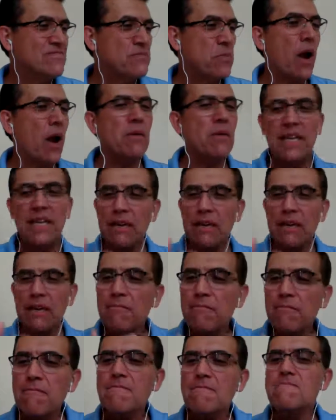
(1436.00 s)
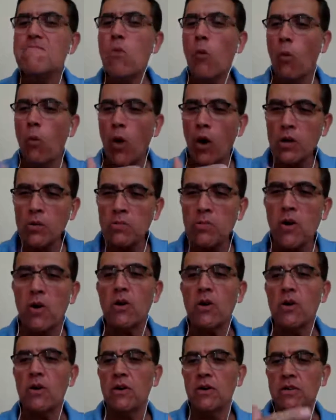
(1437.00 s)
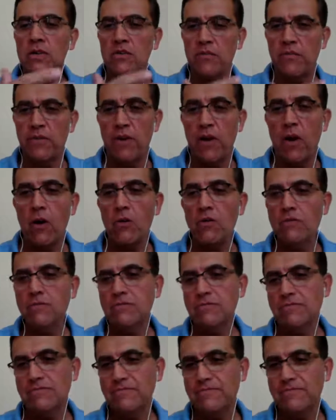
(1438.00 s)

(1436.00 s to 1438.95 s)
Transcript: probably work more on the flow.